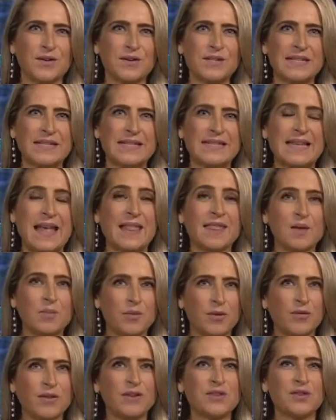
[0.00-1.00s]
Nurses and
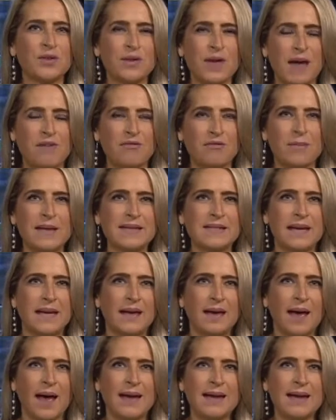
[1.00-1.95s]
the provincial government